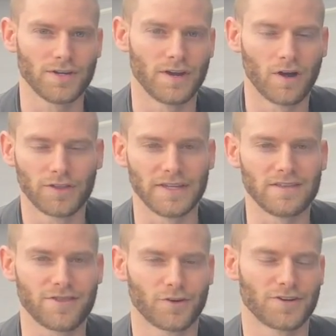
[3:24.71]
You know, the
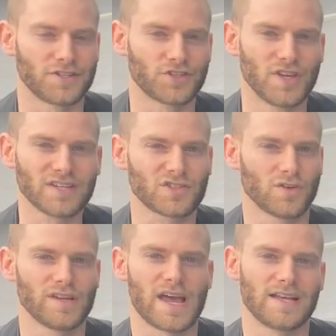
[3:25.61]
E36
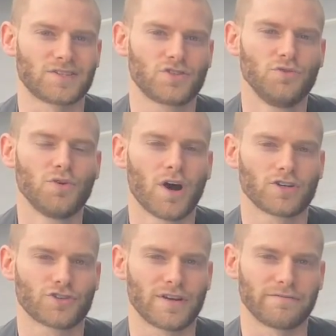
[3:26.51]
only has
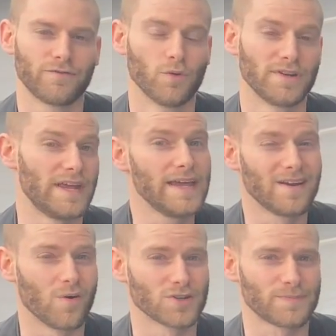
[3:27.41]
248
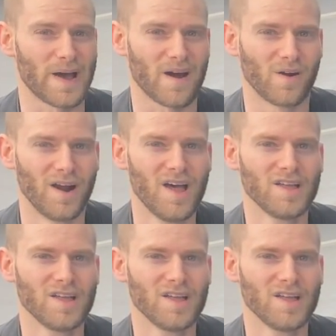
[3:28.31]
horsepower,